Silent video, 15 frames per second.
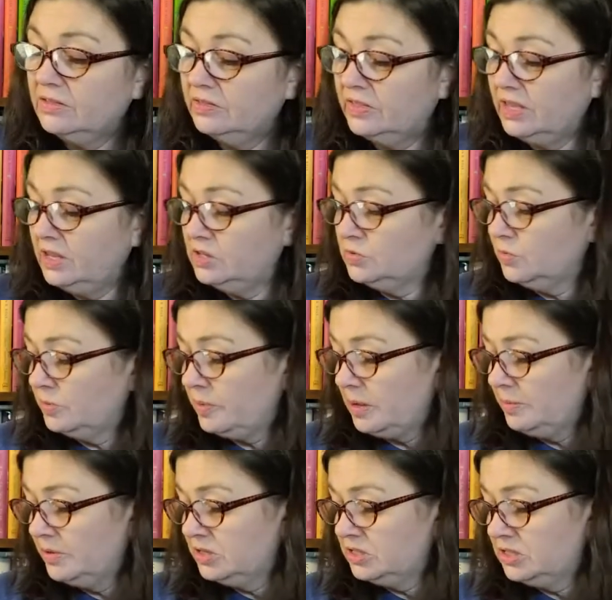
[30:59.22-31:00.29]
These were
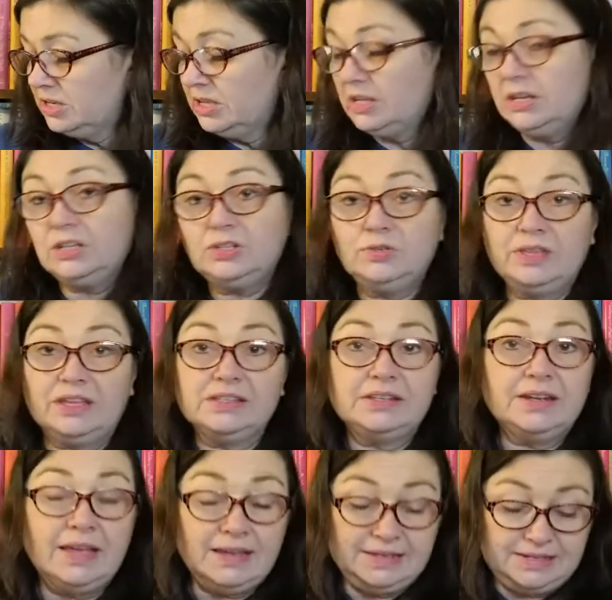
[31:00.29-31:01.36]
published in
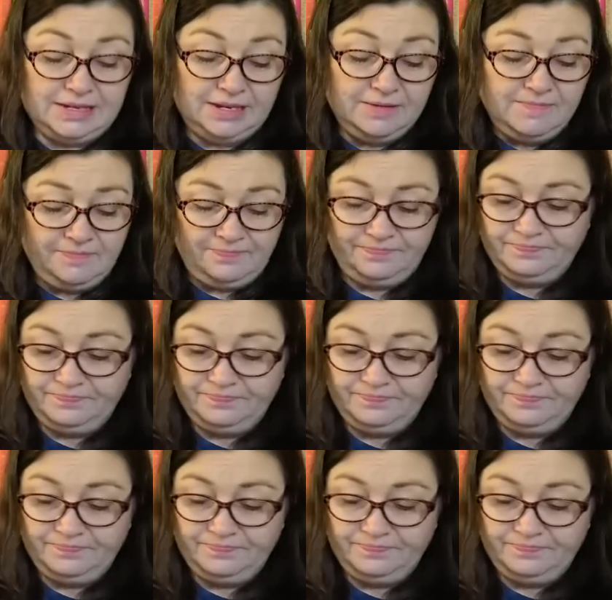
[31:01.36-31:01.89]
2019.